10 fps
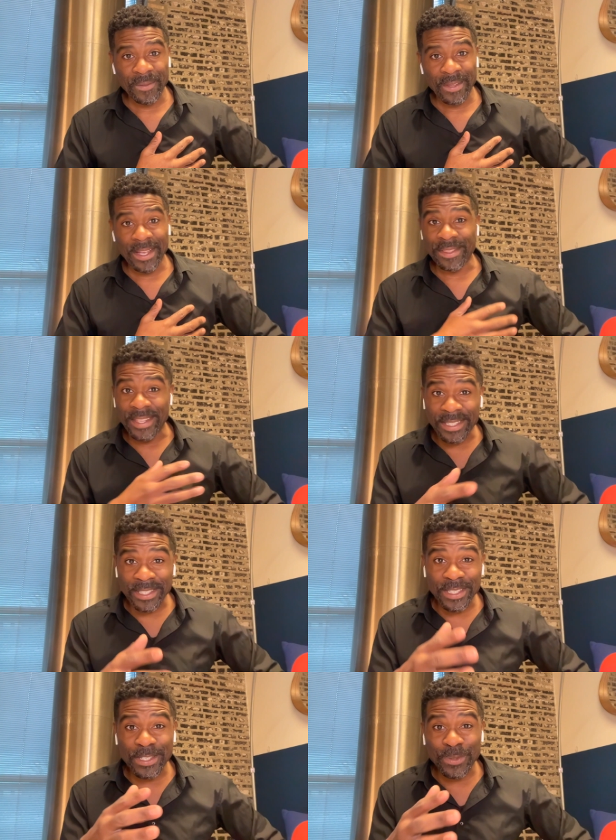And this
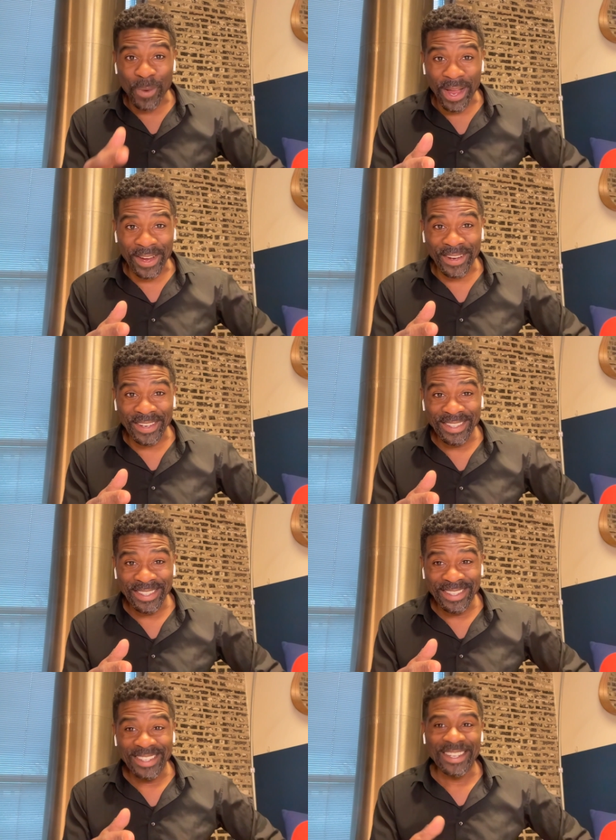is where
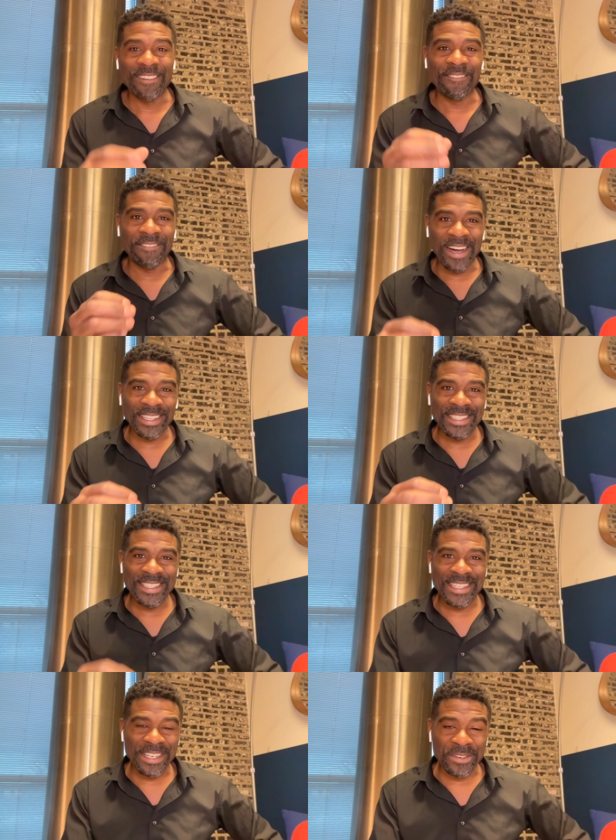
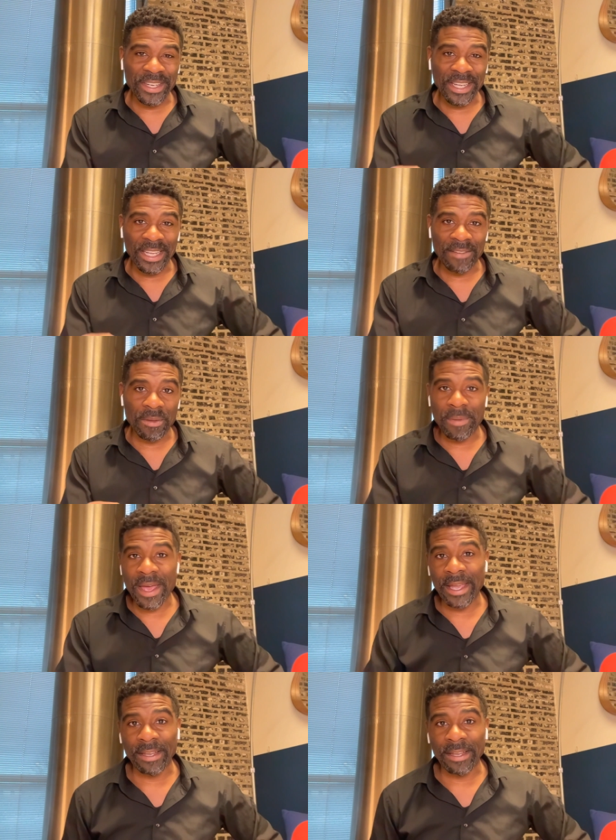volunteering and giving back gives you